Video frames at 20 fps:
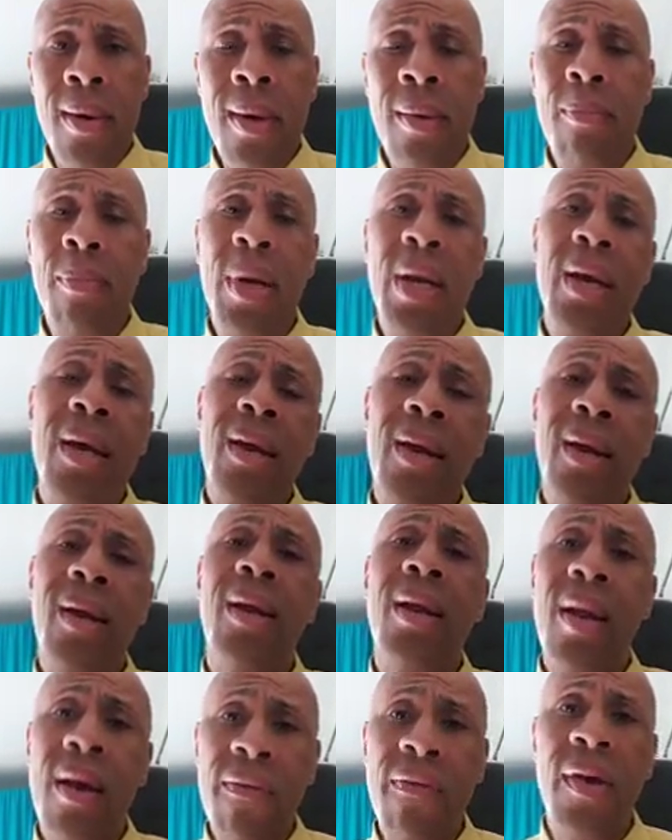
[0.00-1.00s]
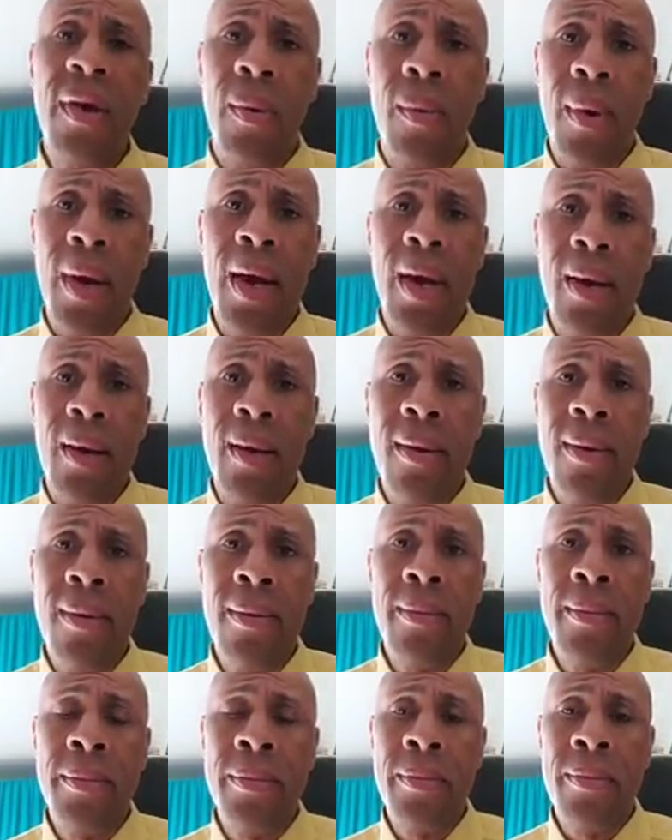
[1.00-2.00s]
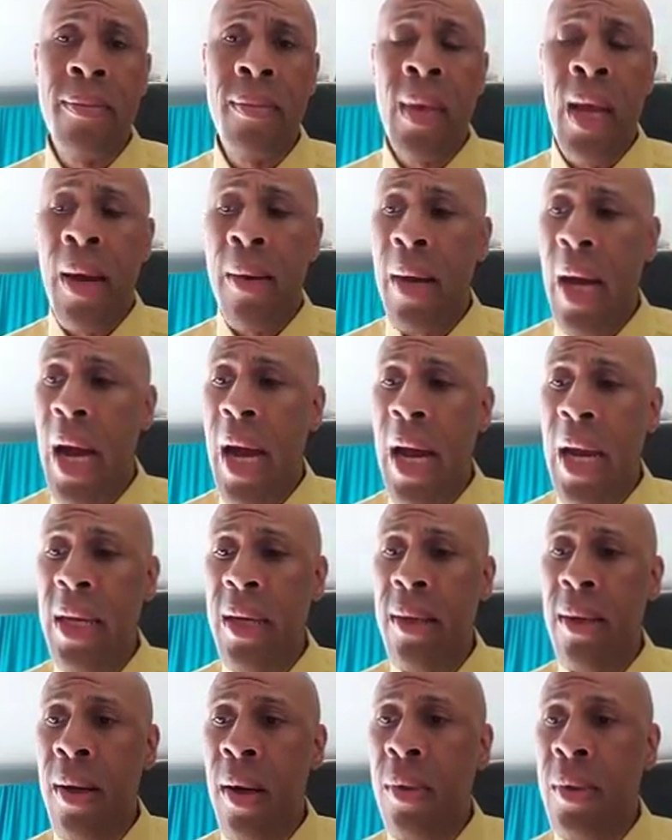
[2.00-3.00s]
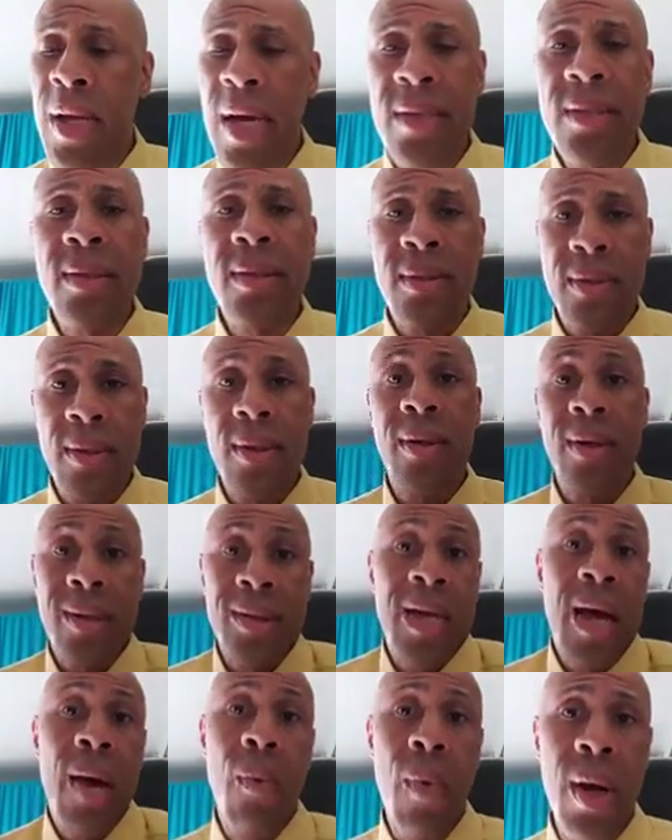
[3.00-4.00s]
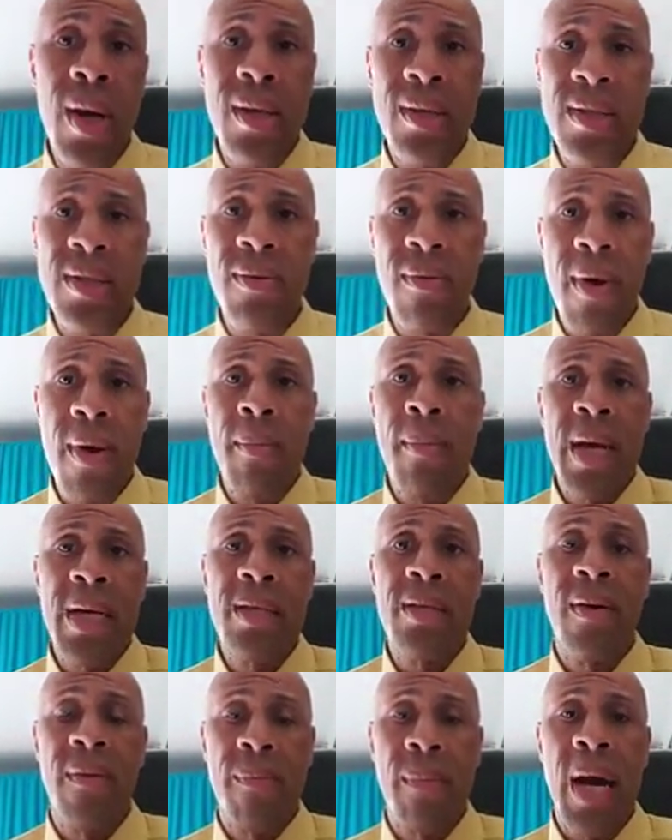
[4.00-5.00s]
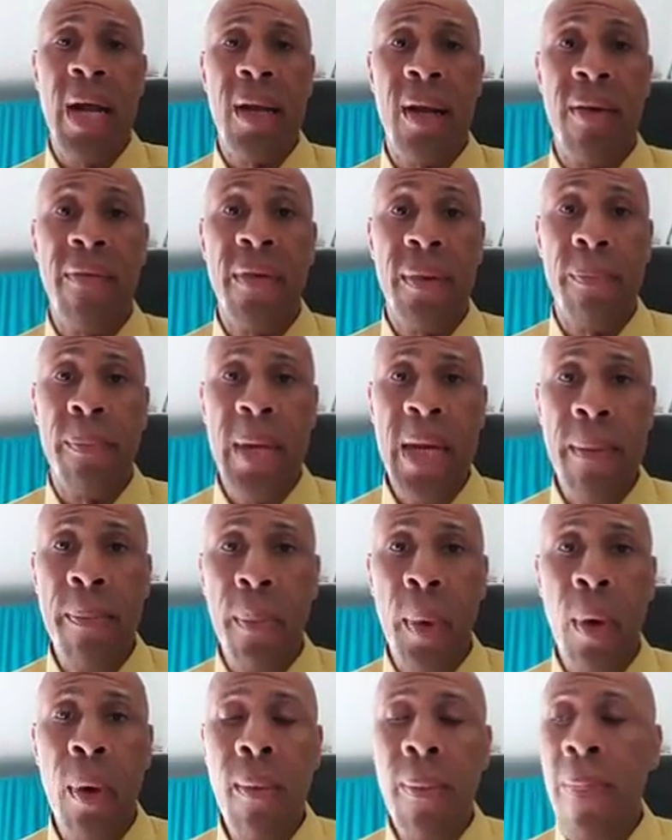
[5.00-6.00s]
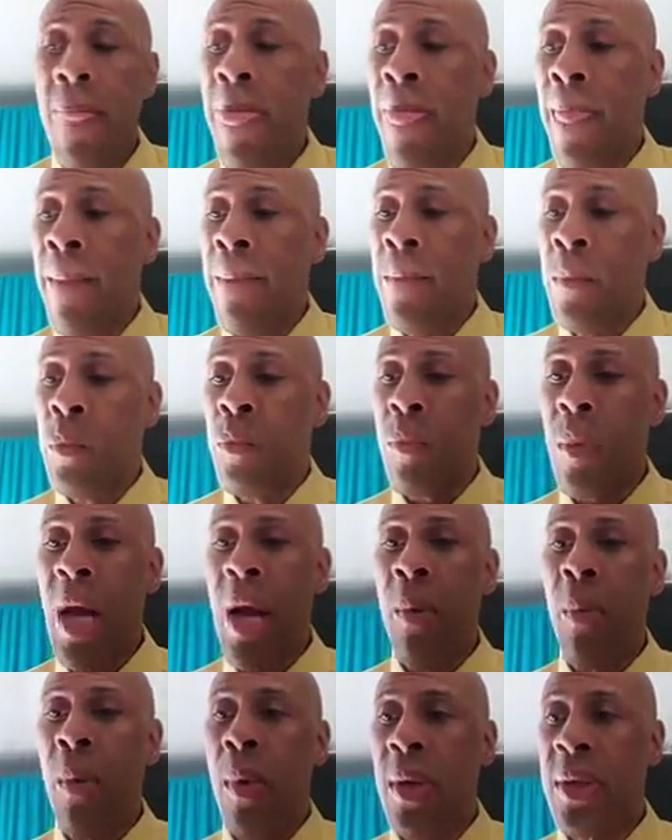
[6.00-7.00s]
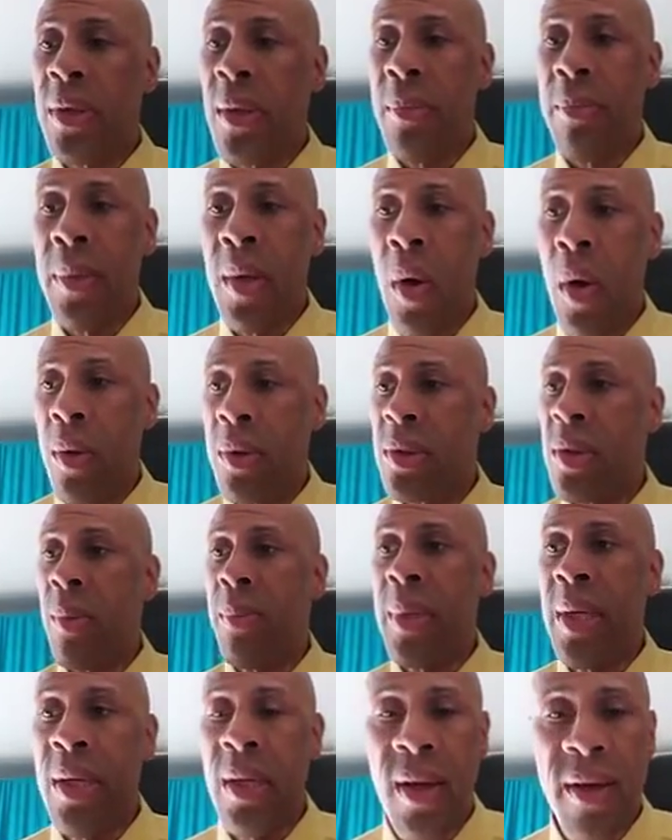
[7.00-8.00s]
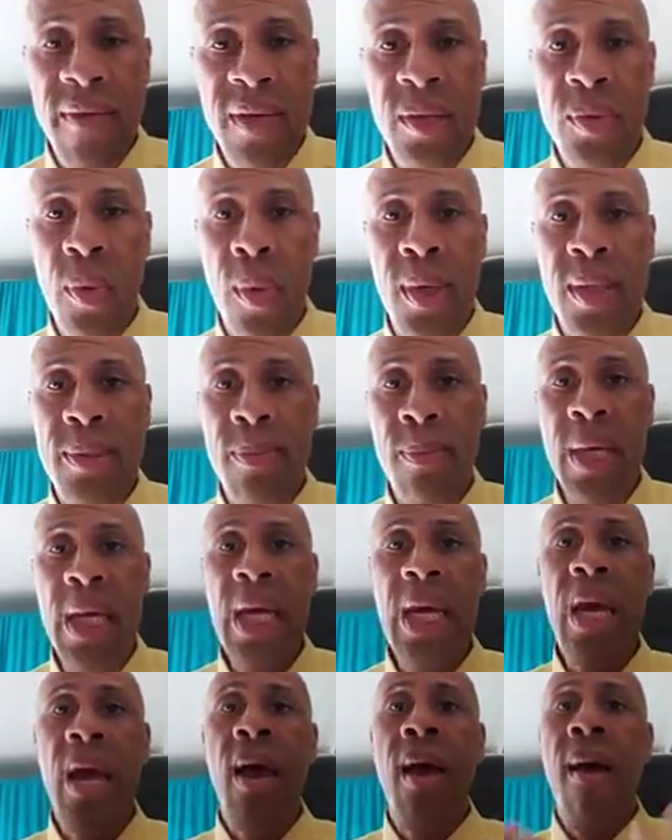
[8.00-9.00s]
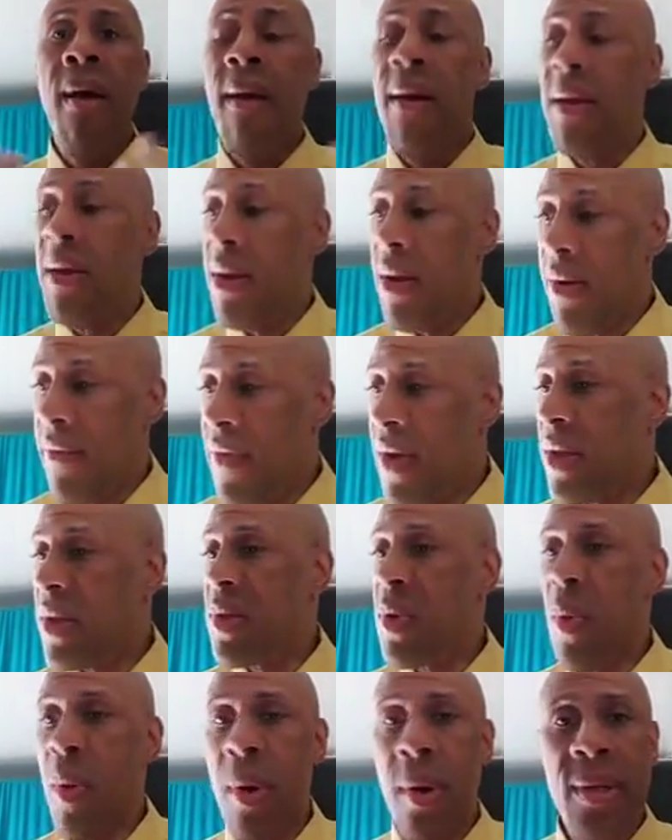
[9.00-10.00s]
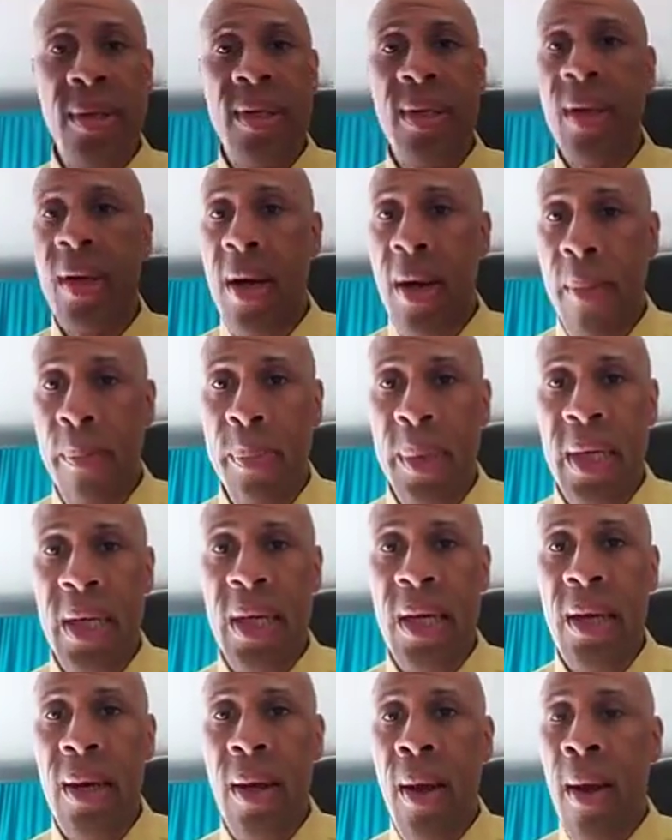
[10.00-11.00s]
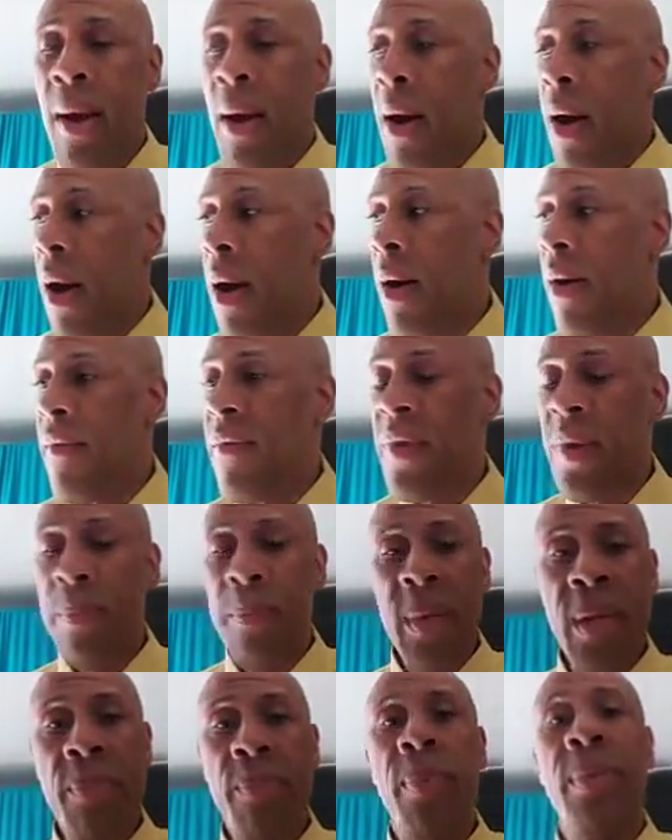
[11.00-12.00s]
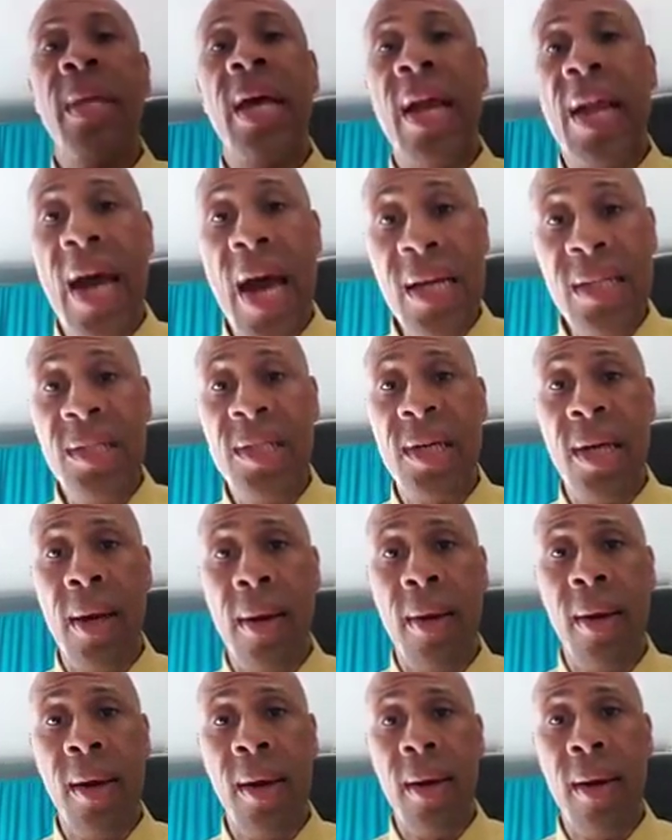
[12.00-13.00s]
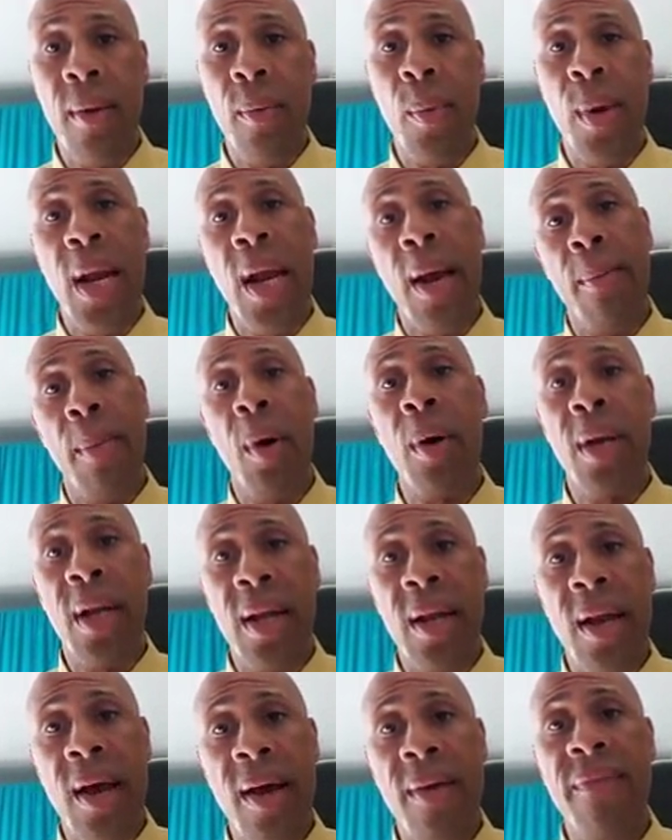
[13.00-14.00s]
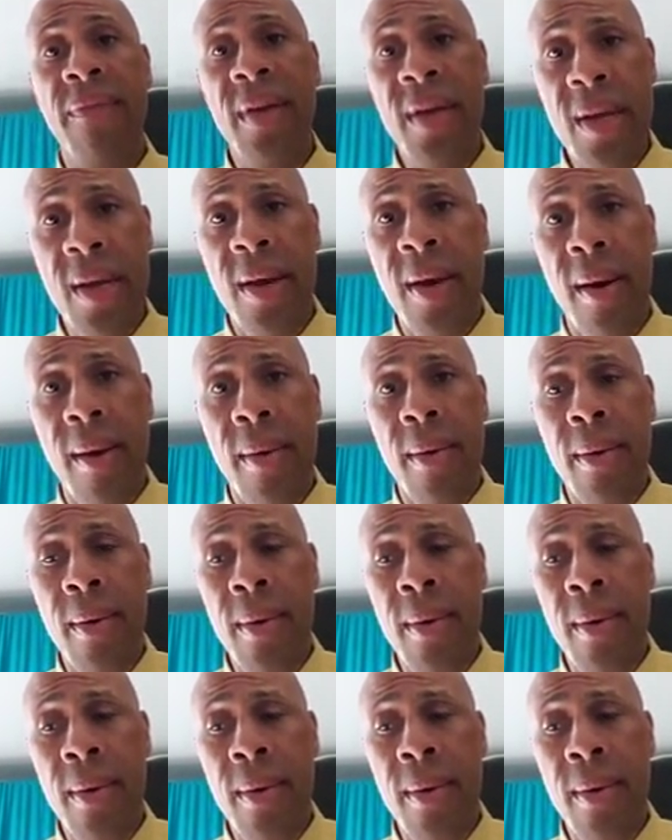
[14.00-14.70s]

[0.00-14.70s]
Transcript: but in a loving way. That's because I want to surround myself by loving people. I want them to also be loving towards me and loving towards the company of the people that I share here when I'm on a live video.